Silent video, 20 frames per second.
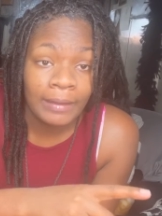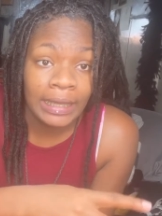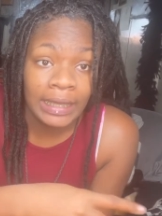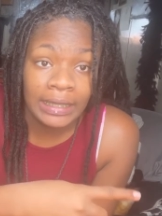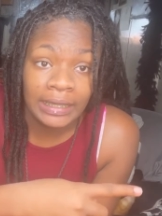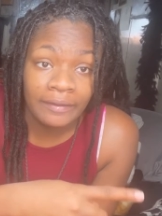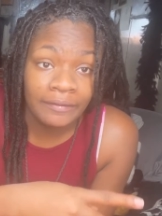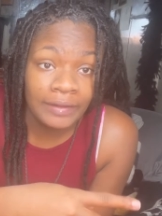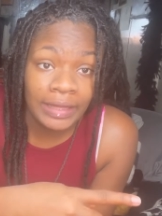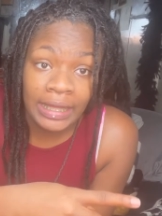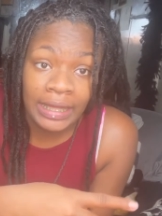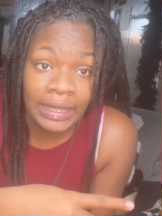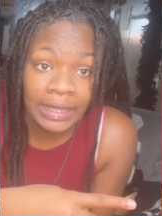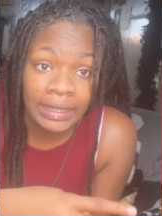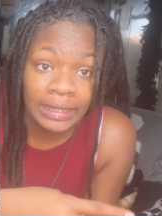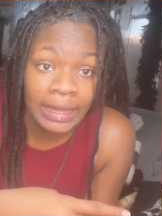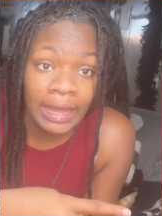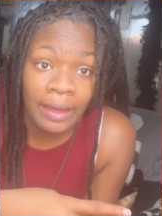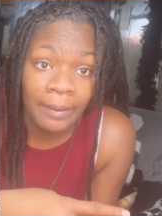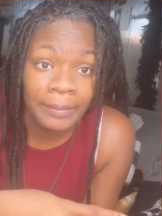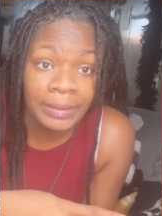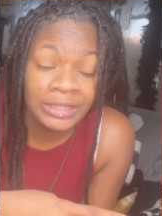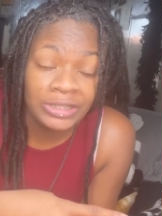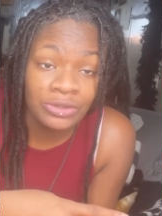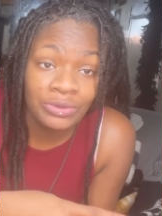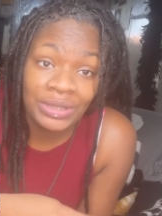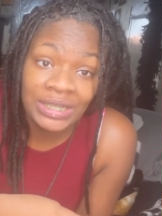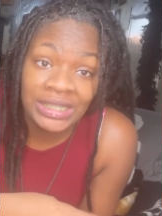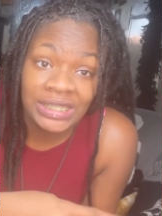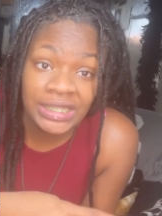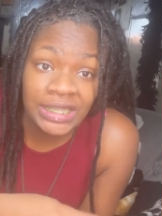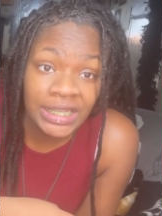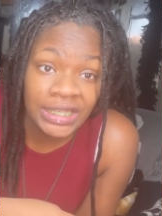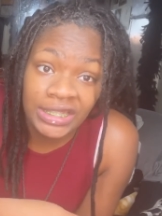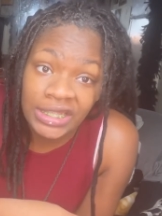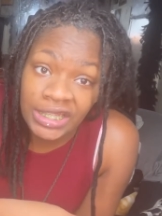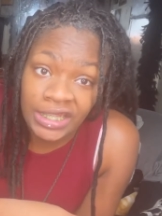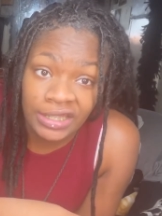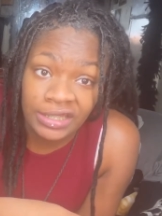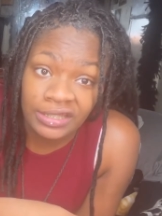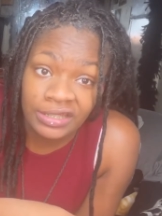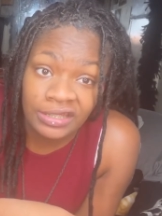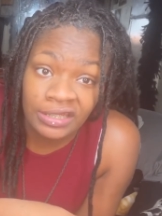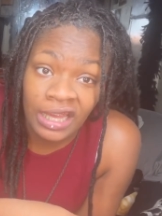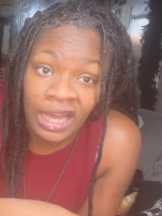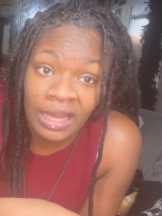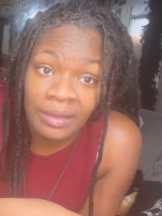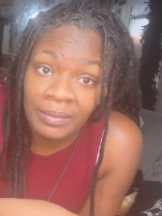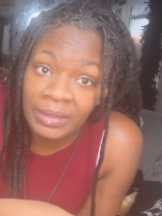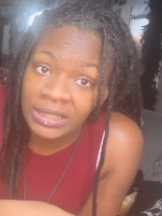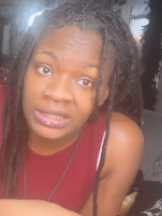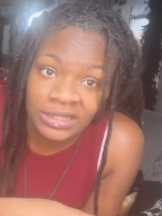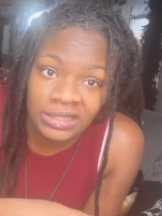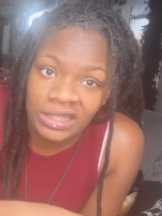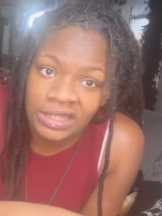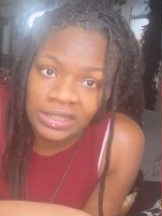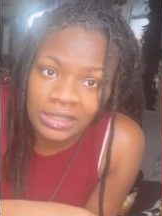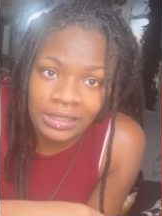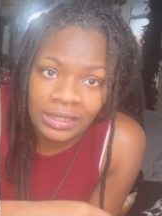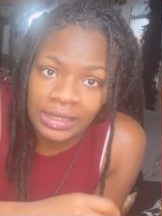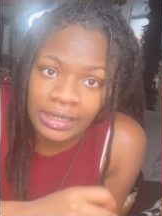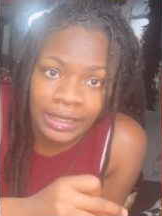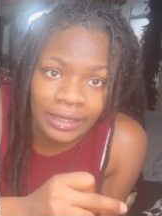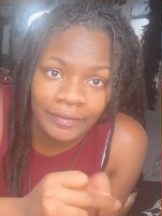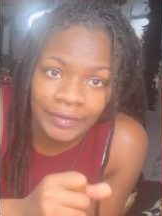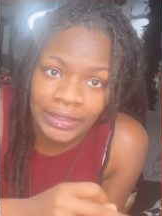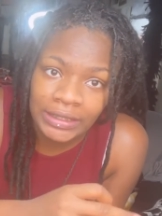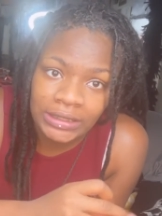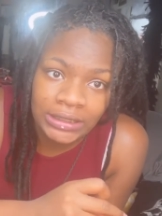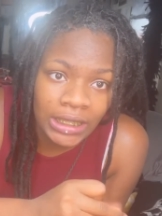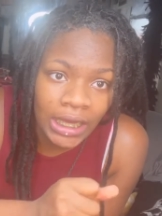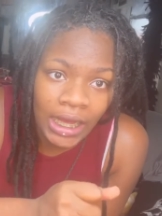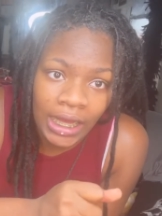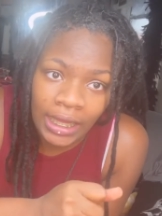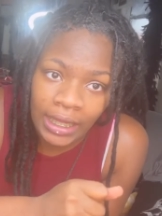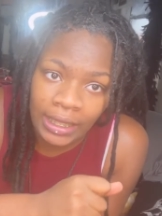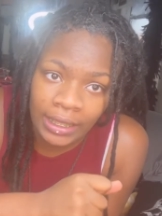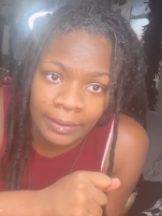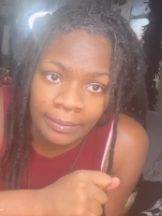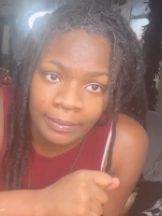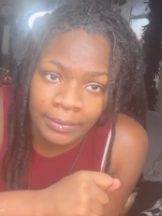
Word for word: And if they allow me to extend it, I'm extending it every time.